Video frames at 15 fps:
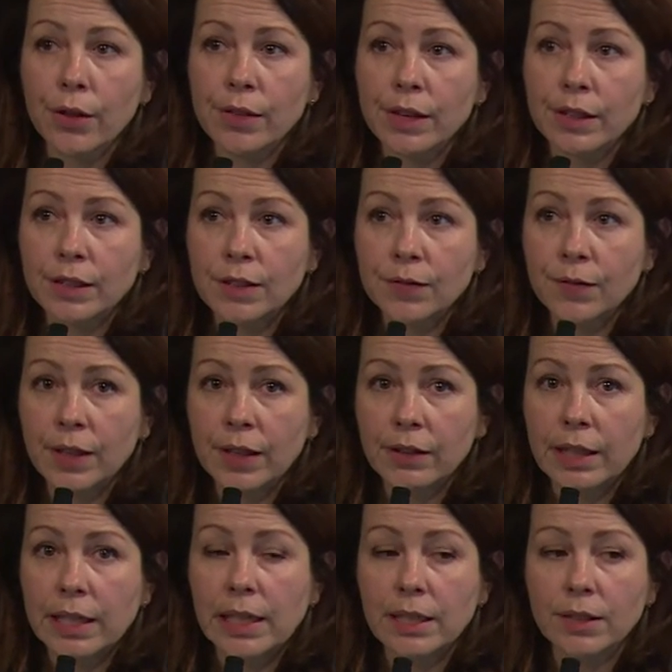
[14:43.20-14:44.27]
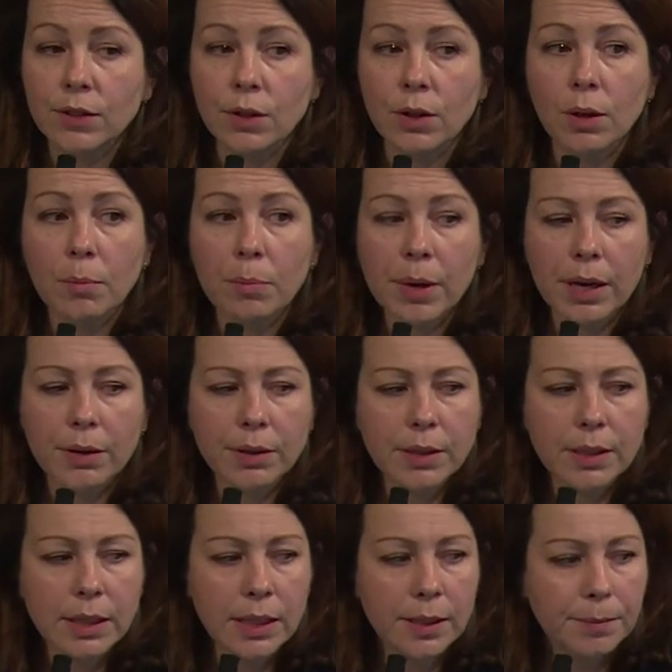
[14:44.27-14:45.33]
there is very little
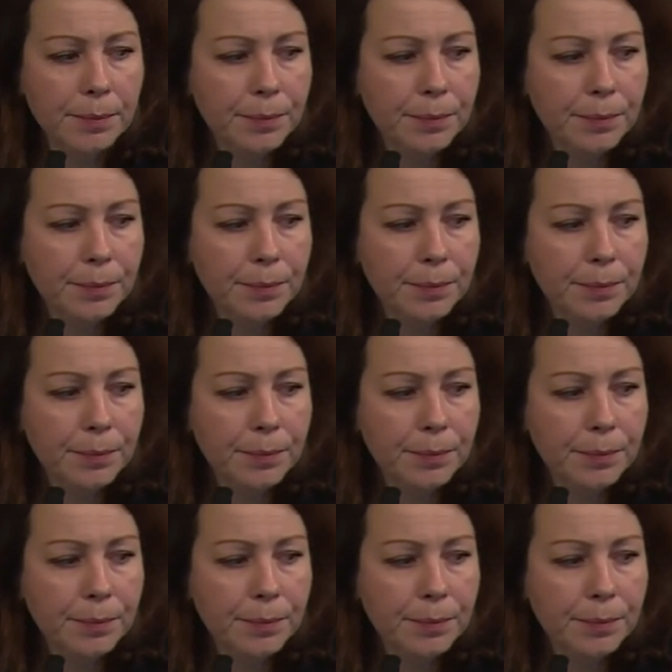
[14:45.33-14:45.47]
piracy.